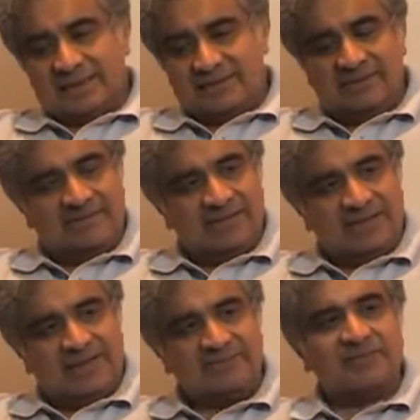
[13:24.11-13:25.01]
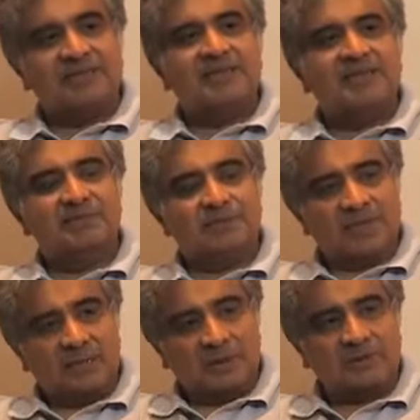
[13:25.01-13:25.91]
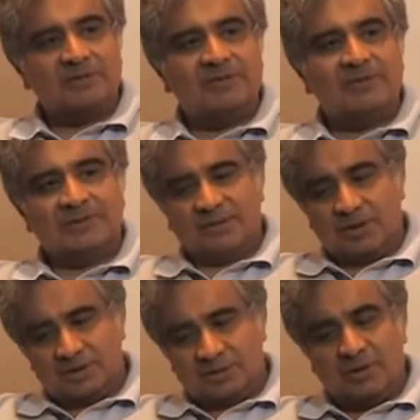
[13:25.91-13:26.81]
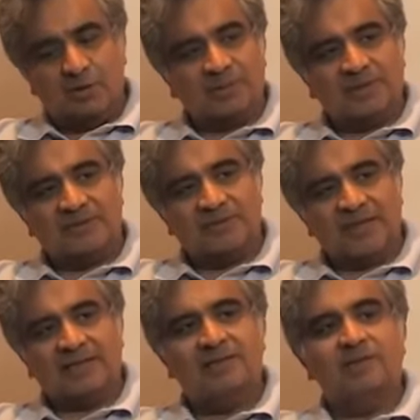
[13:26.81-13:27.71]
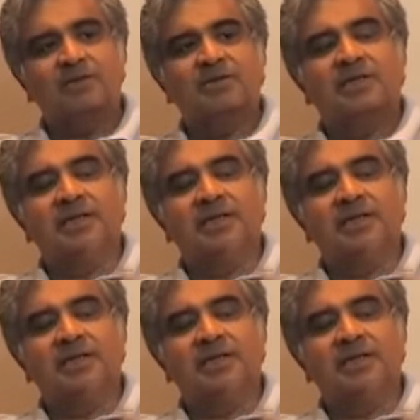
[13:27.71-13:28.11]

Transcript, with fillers: And when we left, he would come out, not only open his flat door,